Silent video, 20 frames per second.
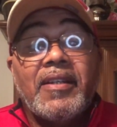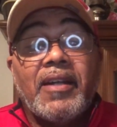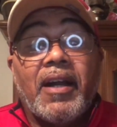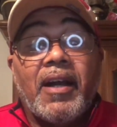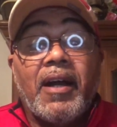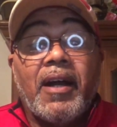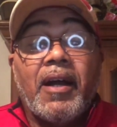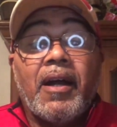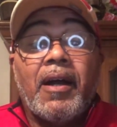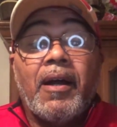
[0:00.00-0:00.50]

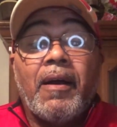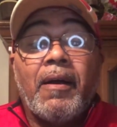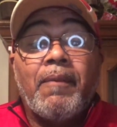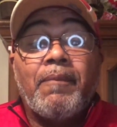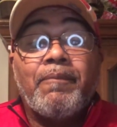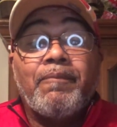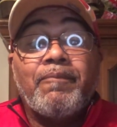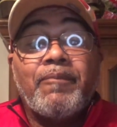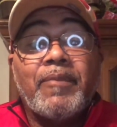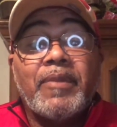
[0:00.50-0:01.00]
Um,
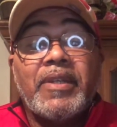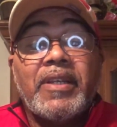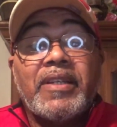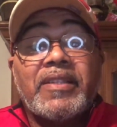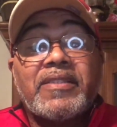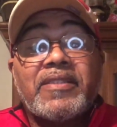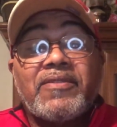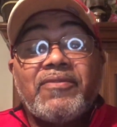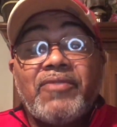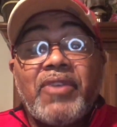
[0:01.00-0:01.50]

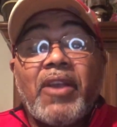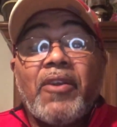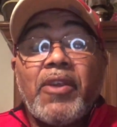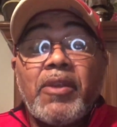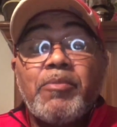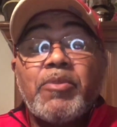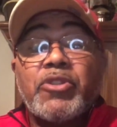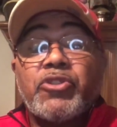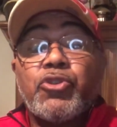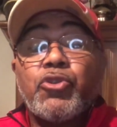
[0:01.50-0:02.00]
it's very
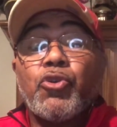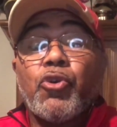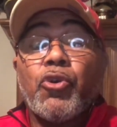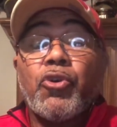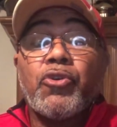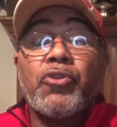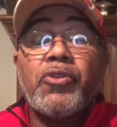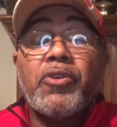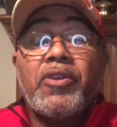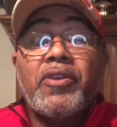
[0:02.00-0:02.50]

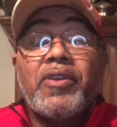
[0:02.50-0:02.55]
mature